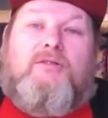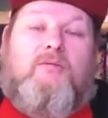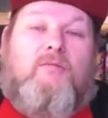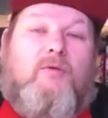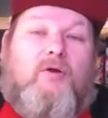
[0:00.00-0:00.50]

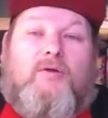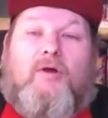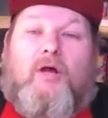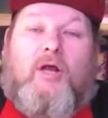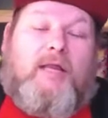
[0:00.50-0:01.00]
and
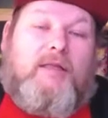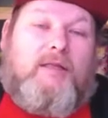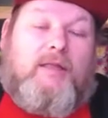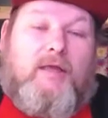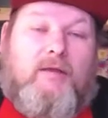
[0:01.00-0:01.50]
whatnot,
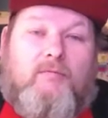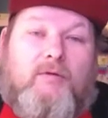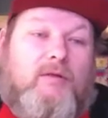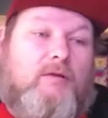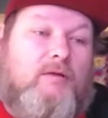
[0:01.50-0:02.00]
and then
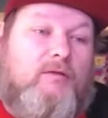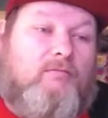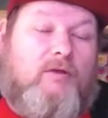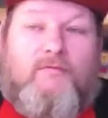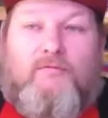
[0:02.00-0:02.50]
we're going to
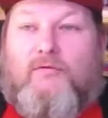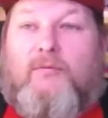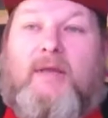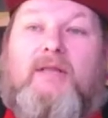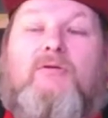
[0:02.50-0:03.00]
go through the
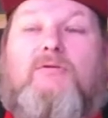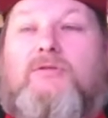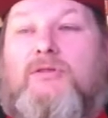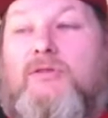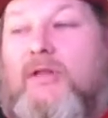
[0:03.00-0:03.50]

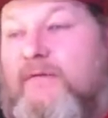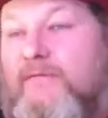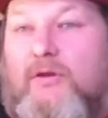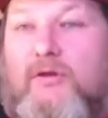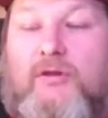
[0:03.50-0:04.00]
menus and have
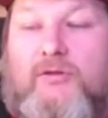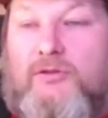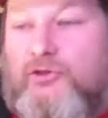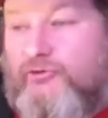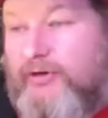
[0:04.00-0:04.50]
a look at the
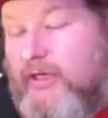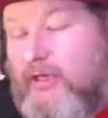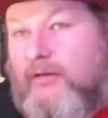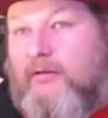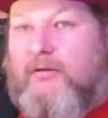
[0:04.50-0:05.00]
screen
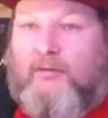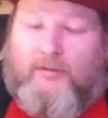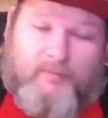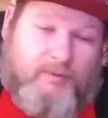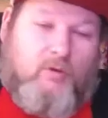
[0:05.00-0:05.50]
and
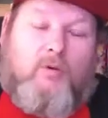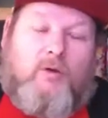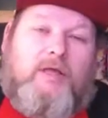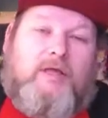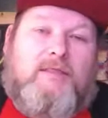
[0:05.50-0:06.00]
the build
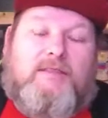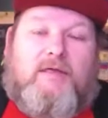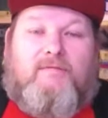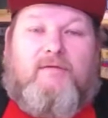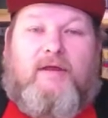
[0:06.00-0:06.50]
quality and
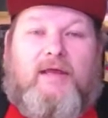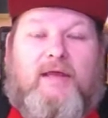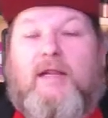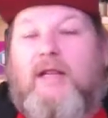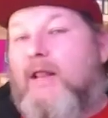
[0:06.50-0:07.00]
stuff like
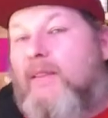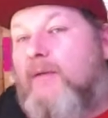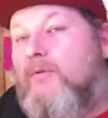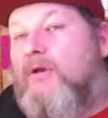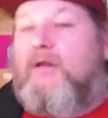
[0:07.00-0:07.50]
that.
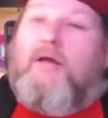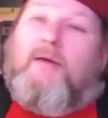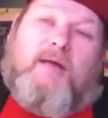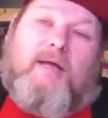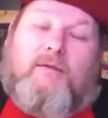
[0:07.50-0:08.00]
Then we're going to
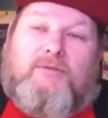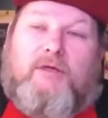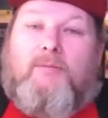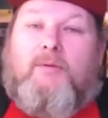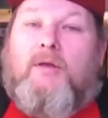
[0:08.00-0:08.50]
come back up
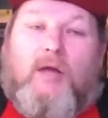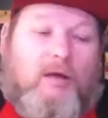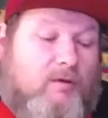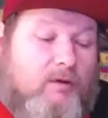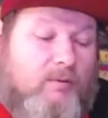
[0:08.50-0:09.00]
top.
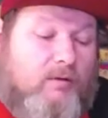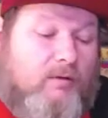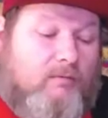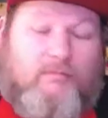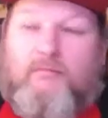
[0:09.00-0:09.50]
I'm going to
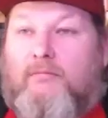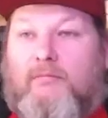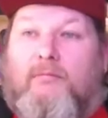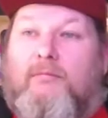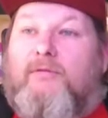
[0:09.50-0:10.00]
put
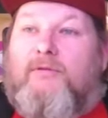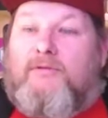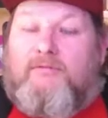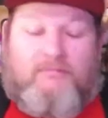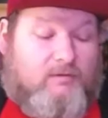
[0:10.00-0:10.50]

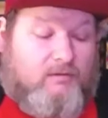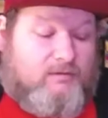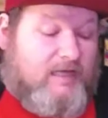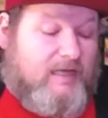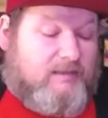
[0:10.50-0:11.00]
the
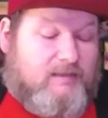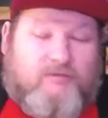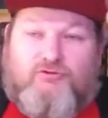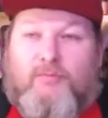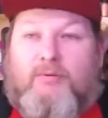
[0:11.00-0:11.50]
tanks
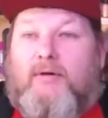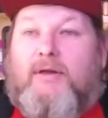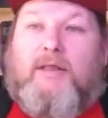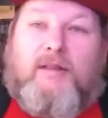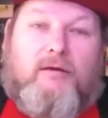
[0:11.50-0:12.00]
and dripper on
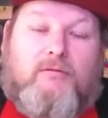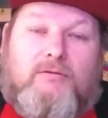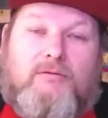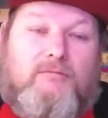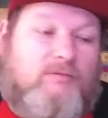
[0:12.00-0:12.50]
it that I
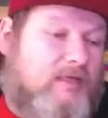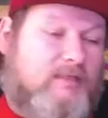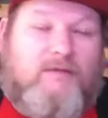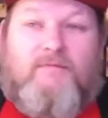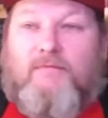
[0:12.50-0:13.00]
was
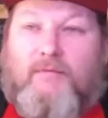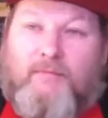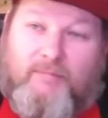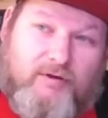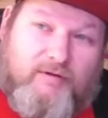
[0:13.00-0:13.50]
testing from
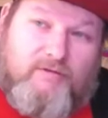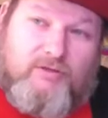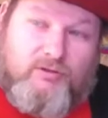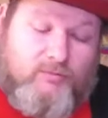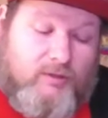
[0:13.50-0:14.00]
the previous
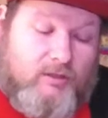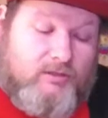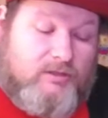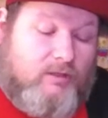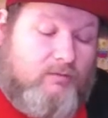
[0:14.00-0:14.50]
two
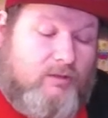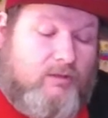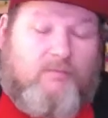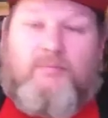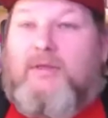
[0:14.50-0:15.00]
mods. So we're going
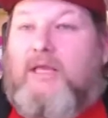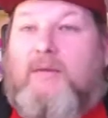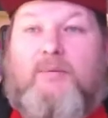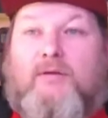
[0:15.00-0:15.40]
to keep it